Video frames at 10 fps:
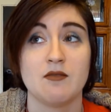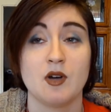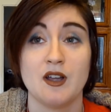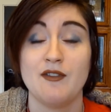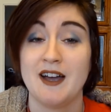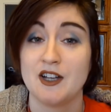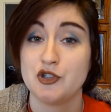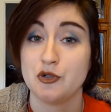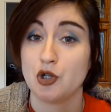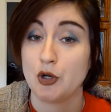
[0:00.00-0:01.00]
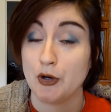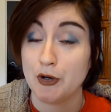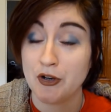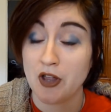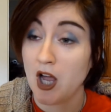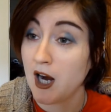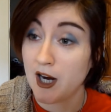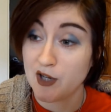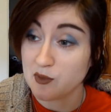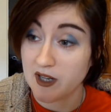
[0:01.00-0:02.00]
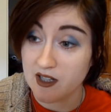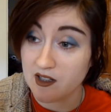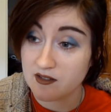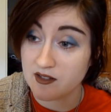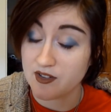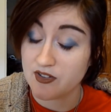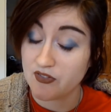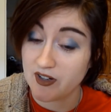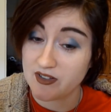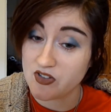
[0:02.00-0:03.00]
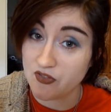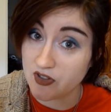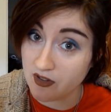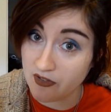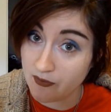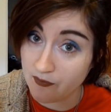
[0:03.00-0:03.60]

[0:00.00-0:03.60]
what I've had to learn the hard way, it's very difficult,